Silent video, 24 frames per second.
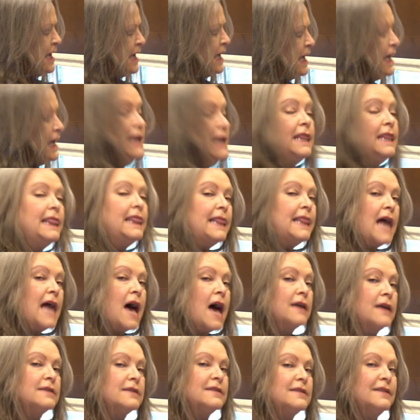in
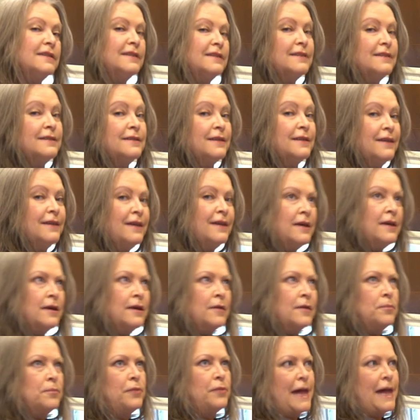that
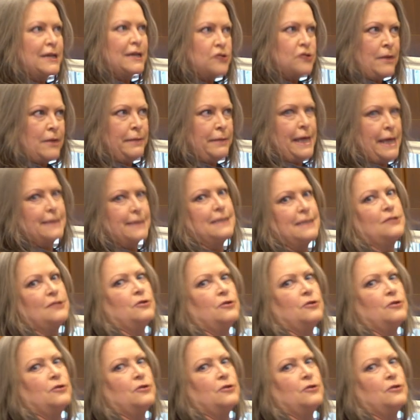blackstrap molasses or